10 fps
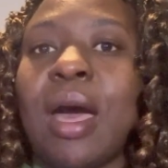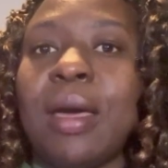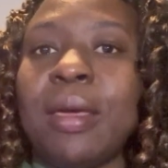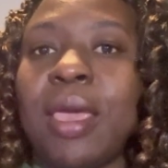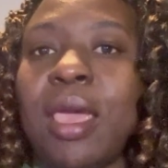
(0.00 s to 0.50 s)

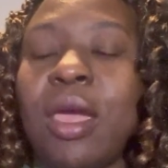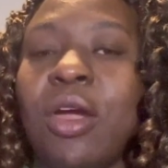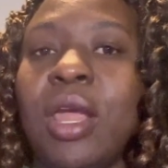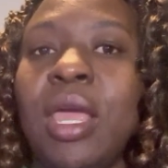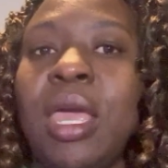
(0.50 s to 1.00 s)

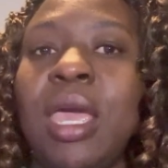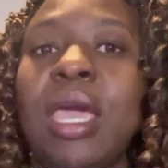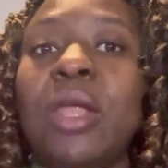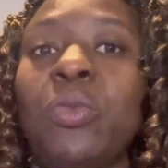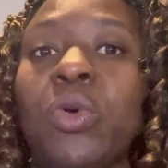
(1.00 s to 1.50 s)
here
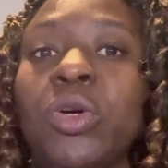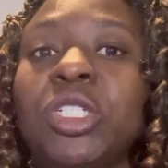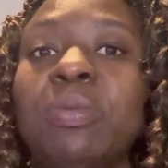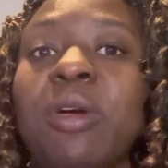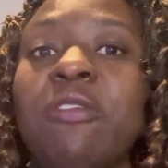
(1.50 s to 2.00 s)
and
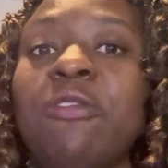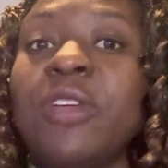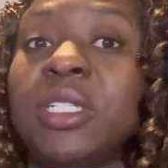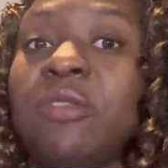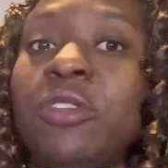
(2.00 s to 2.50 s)
watch my
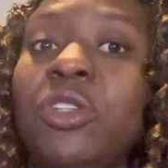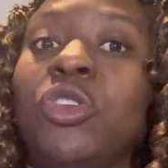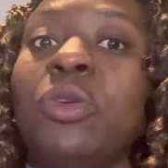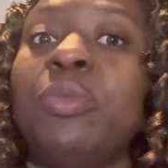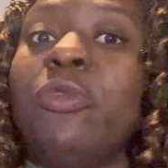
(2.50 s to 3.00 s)
first
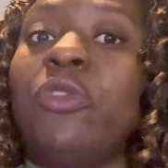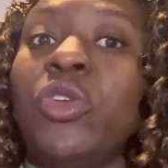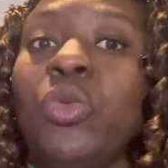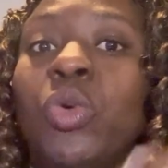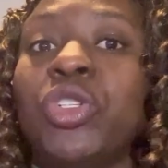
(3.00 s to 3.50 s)
video before
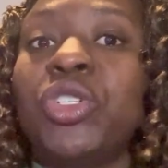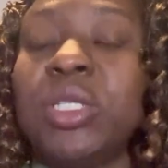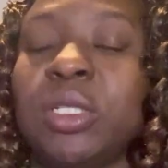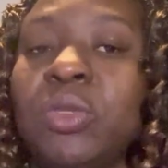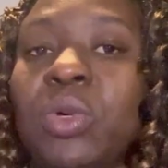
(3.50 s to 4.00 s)
you watch
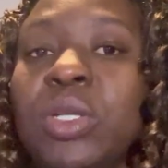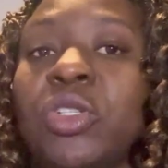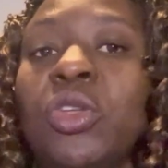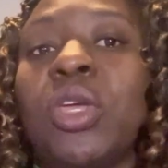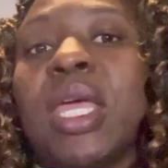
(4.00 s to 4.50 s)
this one, so
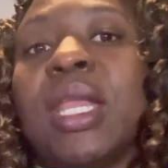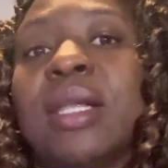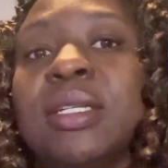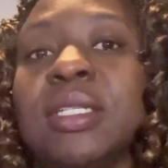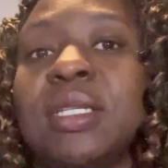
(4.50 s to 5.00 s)
you can
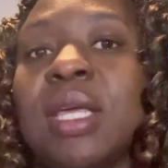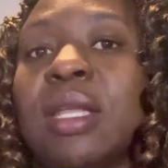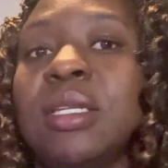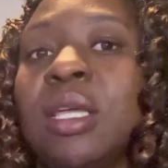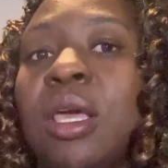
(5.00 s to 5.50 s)

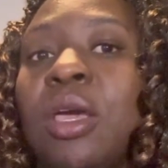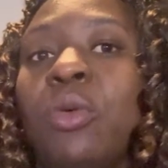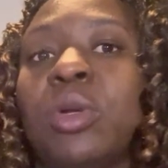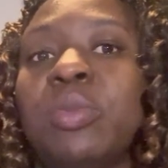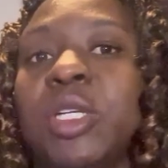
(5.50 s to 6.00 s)
understand
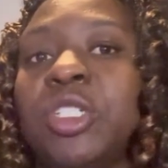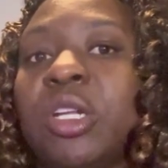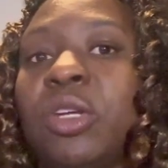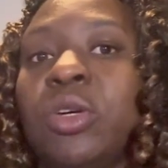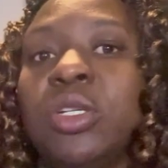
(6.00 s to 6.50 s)
what my
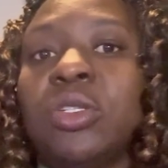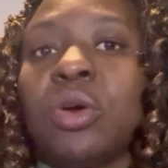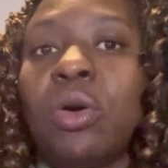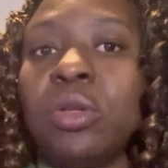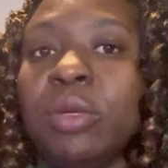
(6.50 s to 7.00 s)
channel is
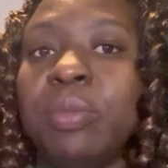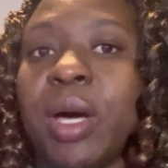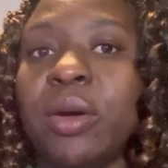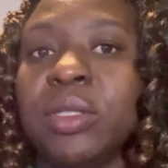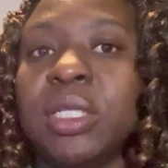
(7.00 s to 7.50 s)
all
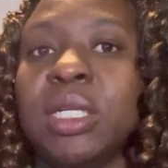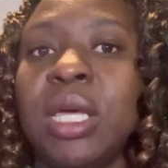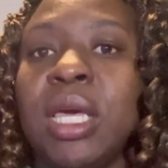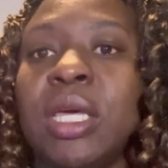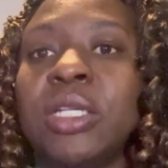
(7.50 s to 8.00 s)
about.
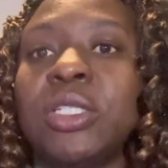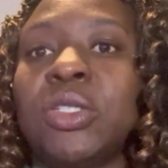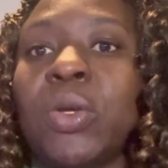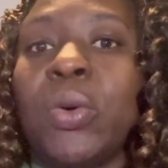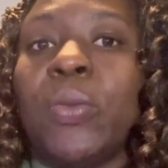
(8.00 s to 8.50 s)

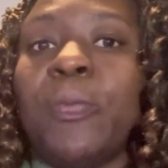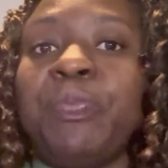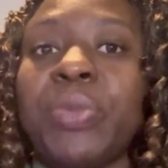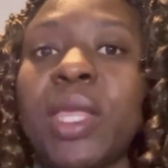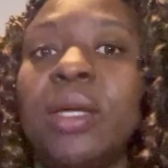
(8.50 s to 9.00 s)
So
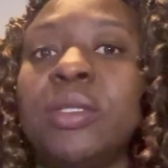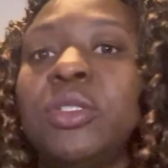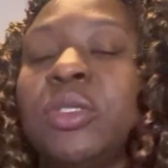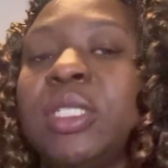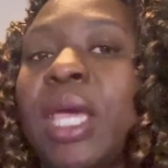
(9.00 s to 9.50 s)

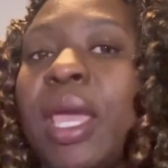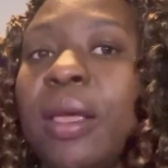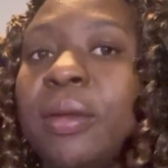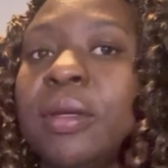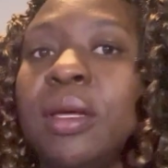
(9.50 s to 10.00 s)
today
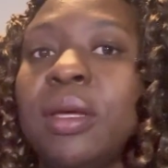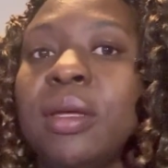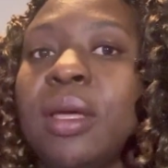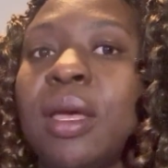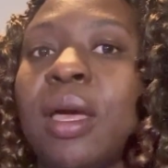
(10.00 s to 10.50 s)

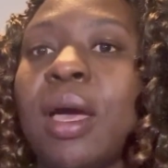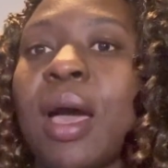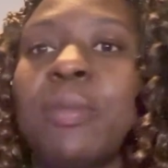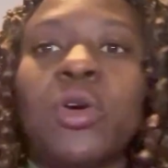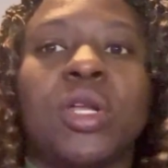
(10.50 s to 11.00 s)

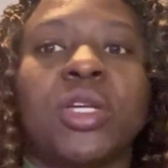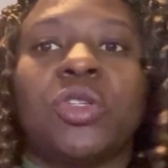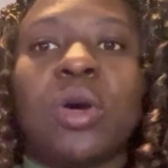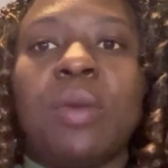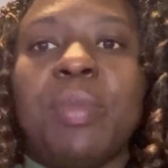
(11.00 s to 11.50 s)
I'm going to
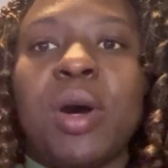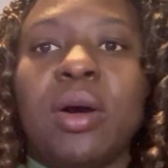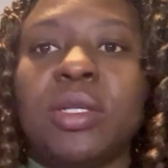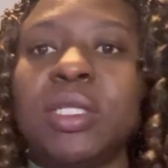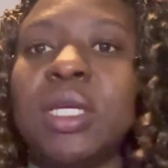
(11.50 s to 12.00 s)
talk
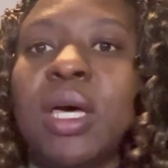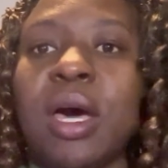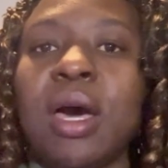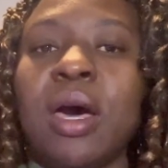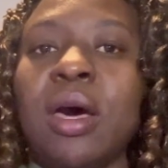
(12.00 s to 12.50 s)
about
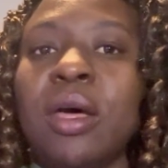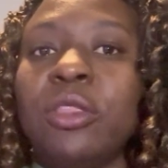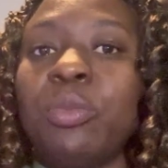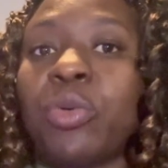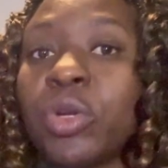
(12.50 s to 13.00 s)

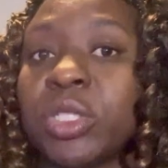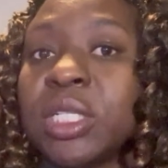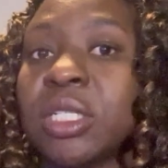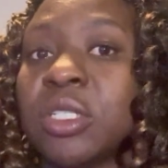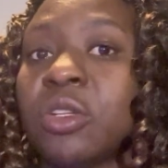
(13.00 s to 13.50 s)
the
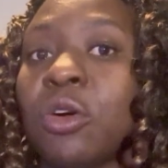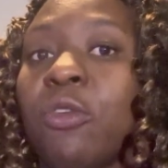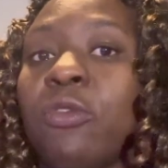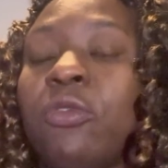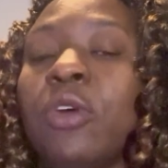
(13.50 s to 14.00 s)
process of